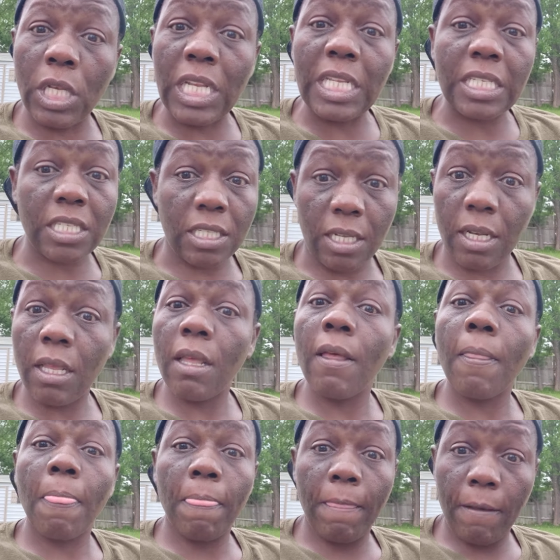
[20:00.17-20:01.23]
listen,
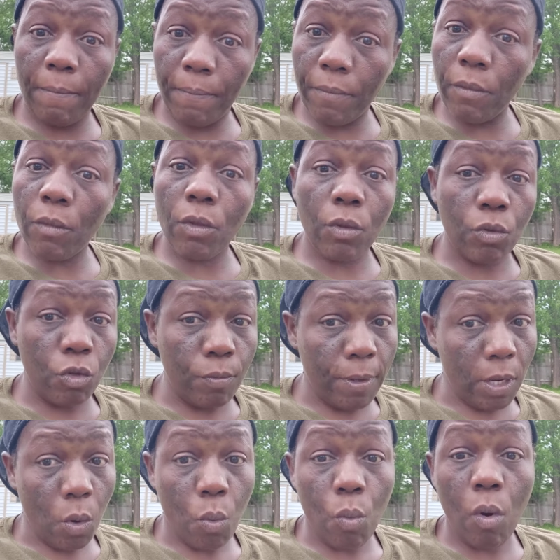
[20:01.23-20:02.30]
the you
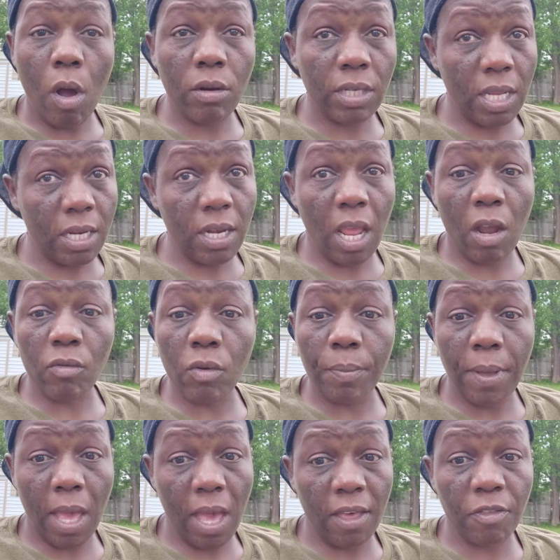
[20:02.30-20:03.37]
better walk that narrow
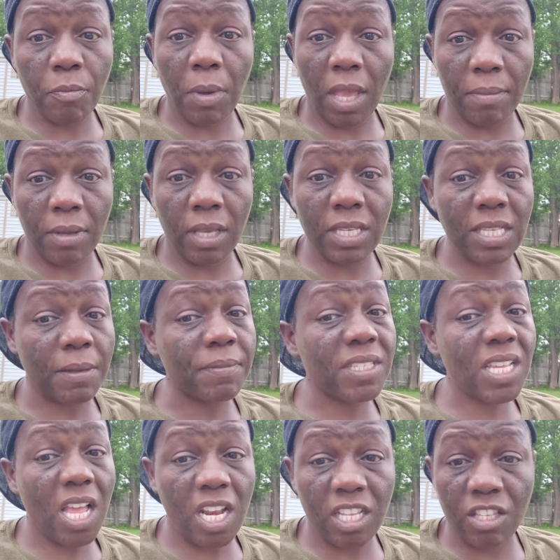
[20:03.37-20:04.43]
path, baby, because I'm
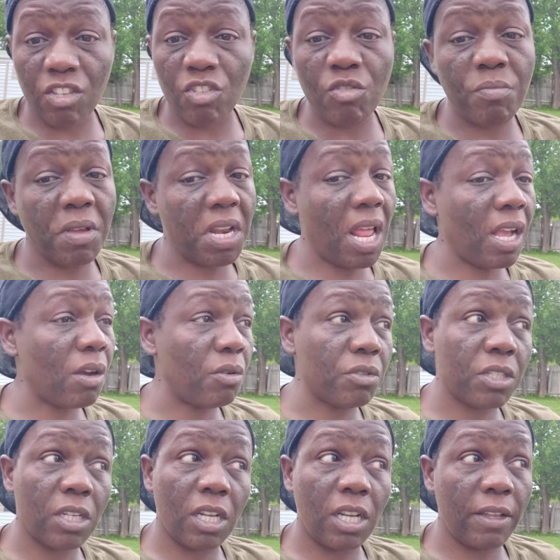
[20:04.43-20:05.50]
telling you, you better not go
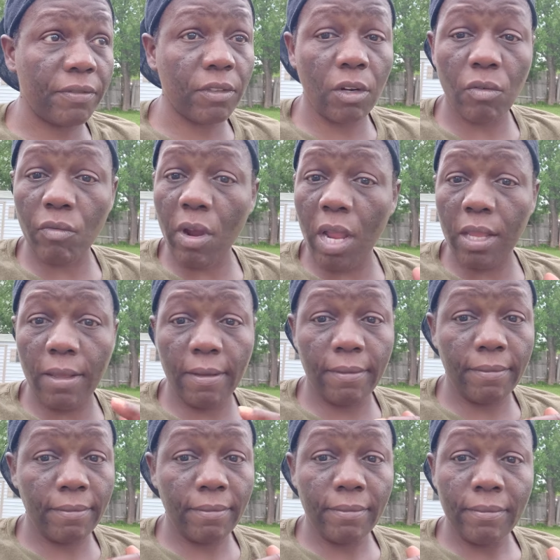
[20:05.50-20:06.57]
to the left or the right.
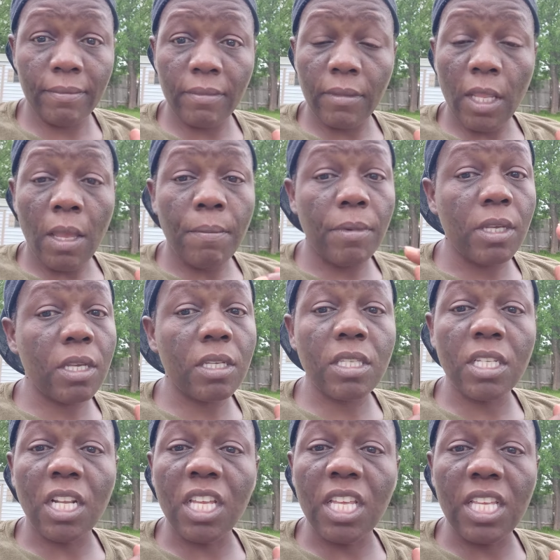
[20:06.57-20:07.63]

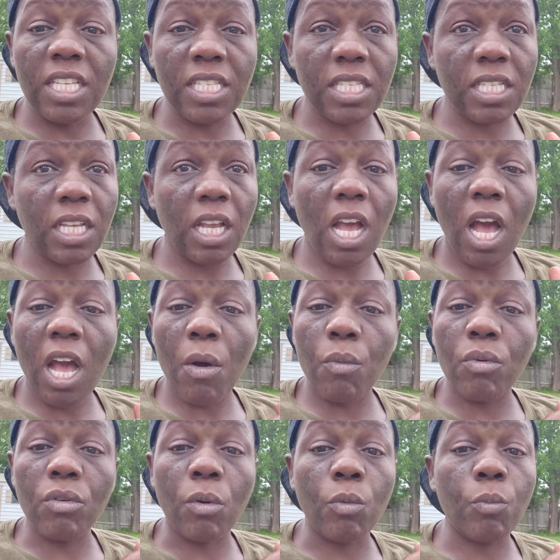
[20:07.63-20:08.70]
Because in an instant,
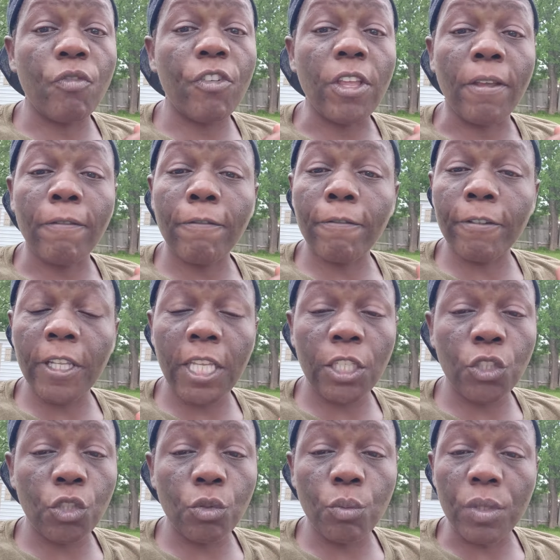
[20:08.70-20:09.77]
God will
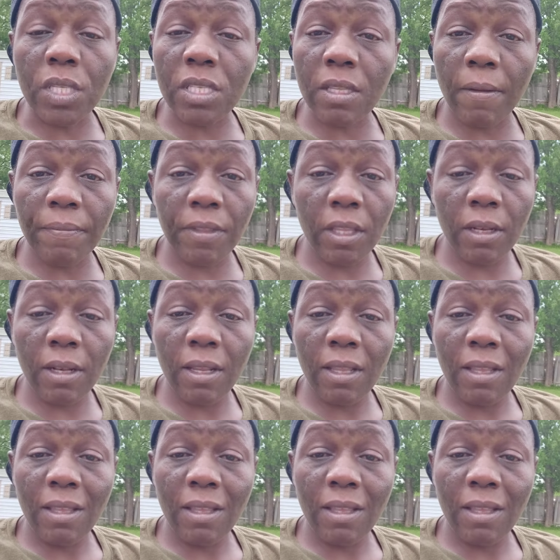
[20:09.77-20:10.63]
inflict you with something